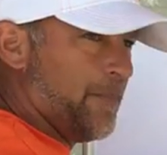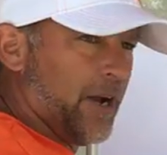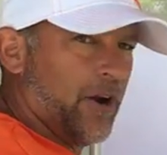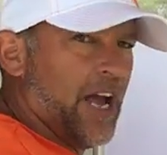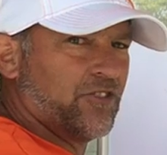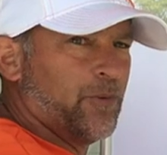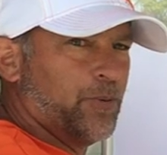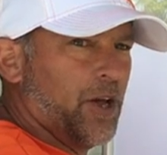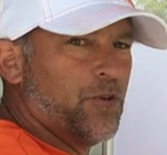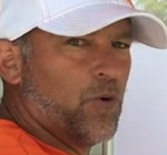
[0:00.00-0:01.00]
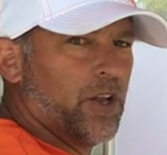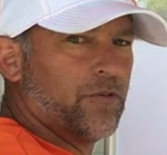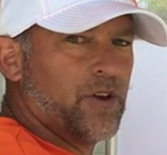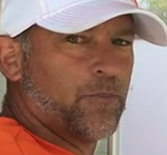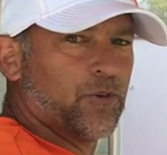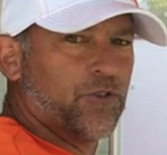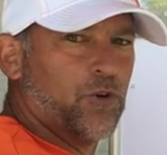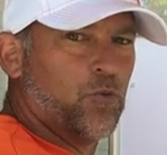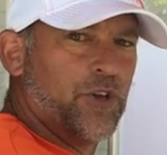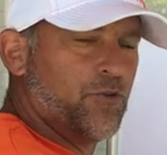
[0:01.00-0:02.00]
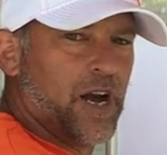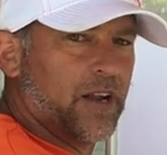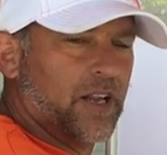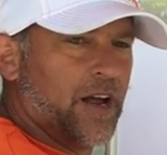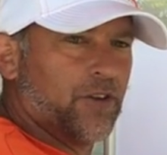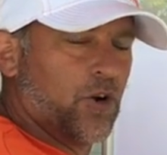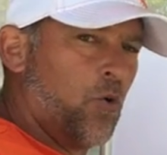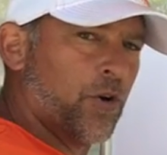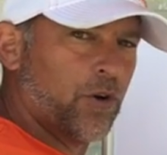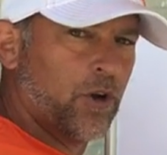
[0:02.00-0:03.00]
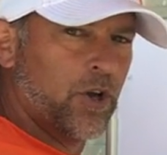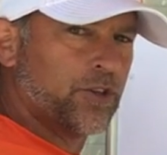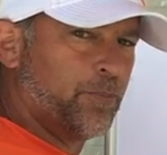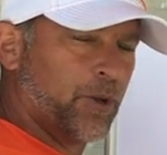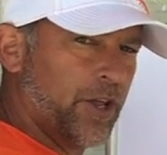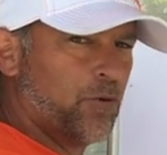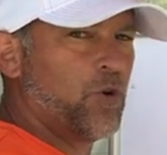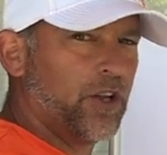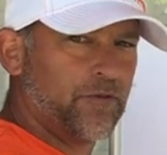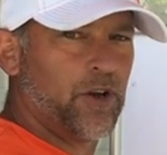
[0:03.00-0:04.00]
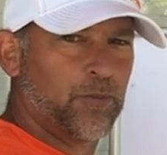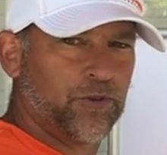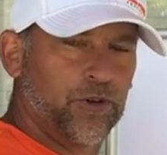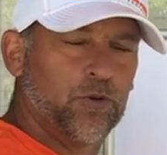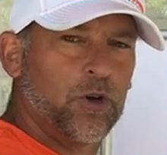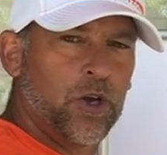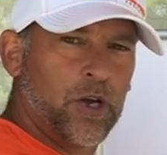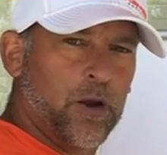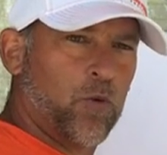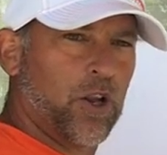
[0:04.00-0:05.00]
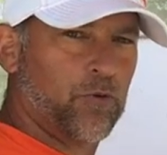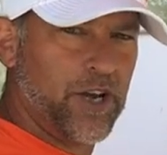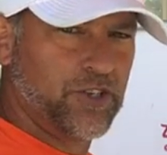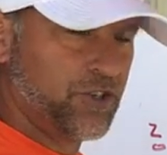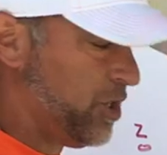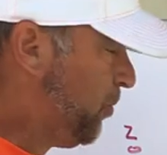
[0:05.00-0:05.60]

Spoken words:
linebacker has to play the wheel of number two. We do not allow the corner to play the wheel of number two. And one of the reasons